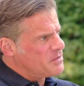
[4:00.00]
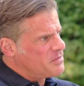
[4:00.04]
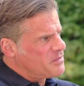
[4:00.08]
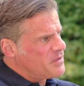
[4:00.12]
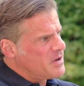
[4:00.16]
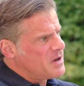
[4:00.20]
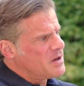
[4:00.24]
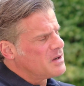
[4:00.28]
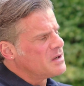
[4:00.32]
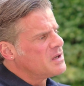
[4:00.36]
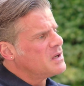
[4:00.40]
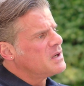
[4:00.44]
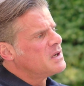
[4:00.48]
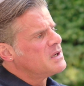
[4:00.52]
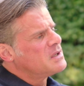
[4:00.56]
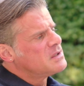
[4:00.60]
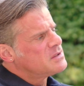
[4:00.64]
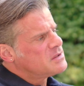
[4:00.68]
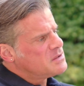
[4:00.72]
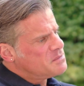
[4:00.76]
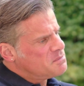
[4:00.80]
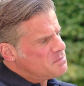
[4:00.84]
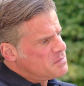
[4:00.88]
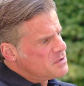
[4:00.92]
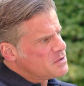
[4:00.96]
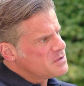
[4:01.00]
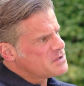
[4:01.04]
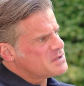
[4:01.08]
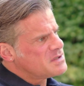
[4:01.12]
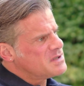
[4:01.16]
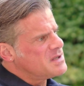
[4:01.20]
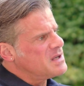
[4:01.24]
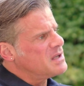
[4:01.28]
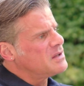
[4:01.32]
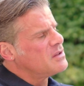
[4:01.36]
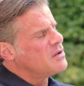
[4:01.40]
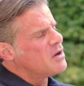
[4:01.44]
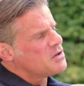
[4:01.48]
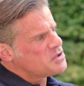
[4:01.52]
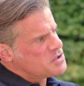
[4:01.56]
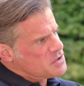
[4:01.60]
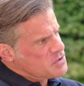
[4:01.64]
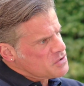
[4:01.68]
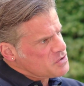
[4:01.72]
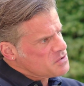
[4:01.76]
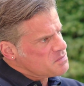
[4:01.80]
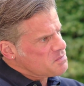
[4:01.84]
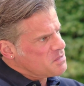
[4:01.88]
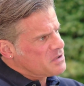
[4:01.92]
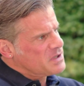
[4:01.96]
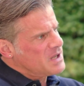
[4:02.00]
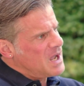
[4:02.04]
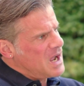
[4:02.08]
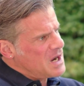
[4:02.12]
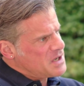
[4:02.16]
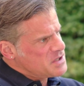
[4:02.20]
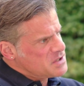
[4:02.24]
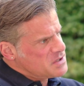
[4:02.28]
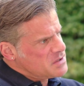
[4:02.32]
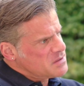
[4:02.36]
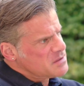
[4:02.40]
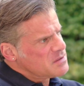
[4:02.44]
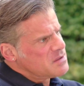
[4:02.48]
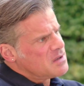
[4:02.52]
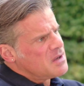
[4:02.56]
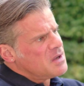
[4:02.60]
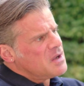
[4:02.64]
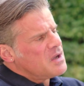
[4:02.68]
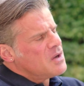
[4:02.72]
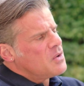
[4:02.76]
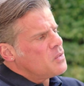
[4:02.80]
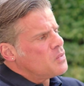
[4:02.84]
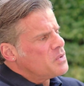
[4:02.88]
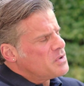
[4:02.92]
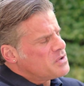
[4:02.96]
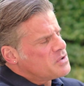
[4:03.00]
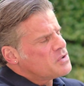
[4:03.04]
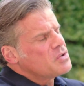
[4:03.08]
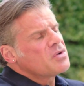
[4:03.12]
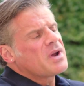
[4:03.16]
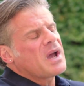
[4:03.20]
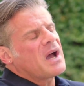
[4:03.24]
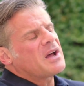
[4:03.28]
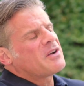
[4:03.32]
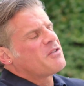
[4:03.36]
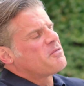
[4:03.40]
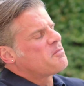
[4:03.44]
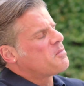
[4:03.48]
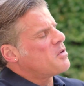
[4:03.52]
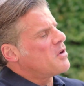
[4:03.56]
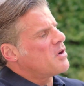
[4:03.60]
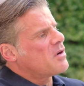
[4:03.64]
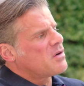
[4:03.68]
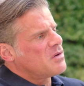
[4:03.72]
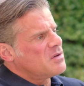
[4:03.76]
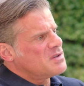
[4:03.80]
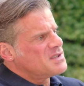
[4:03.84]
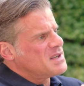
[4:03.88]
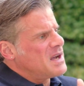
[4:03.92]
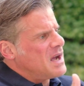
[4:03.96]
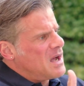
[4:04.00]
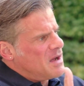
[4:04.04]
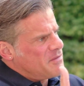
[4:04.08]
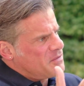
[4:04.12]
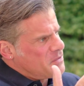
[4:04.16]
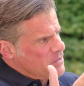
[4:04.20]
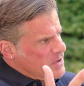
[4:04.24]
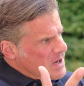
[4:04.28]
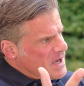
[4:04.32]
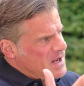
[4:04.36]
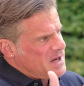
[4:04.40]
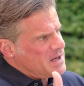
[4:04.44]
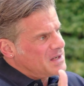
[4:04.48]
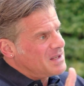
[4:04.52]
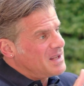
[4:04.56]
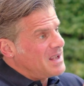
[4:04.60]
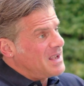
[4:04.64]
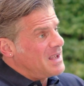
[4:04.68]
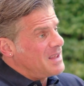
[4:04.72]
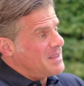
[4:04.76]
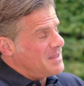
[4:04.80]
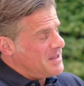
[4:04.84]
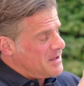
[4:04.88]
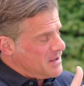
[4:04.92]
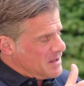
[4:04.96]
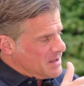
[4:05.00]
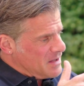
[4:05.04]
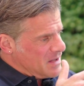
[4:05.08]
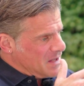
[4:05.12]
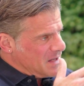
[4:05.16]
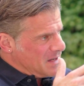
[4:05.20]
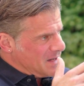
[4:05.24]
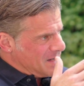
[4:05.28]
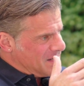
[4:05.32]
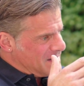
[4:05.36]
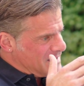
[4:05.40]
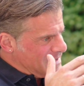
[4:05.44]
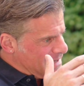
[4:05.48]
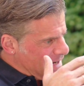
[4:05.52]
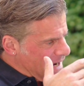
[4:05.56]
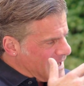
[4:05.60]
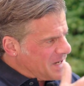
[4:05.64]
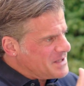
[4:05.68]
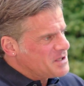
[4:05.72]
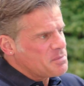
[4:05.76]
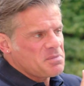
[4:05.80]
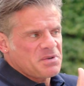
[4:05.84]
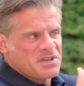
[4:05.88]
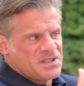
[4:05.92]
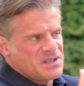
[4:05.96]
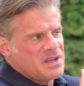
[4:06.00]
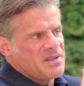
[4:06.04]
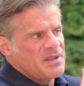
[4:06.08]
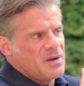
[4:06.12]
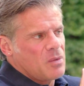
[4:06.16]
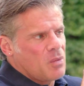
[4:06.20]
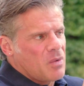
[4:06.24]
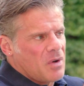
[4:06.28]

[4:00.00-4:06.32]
prefer to boost the endogenous production with two kind of protocols I have created, and okay. they 90% they